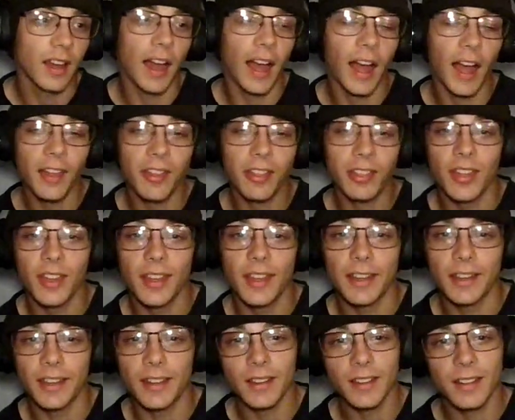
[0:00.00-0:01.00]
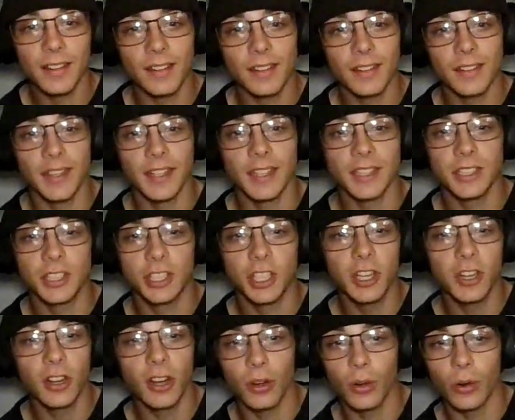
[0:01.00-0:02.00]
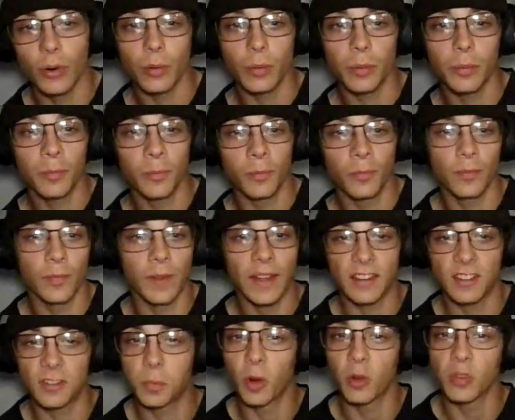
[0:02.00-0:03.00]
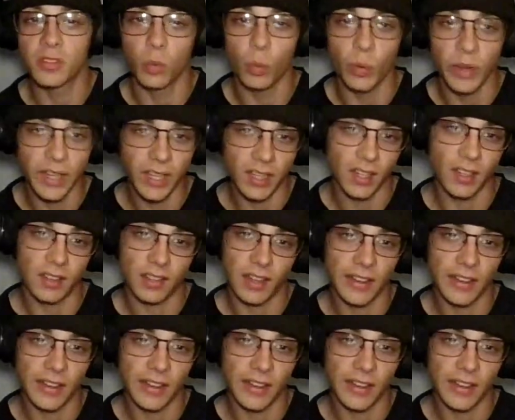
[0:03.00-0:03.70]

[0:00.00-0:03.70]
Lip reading: I think that Cheeto exposed a weakness.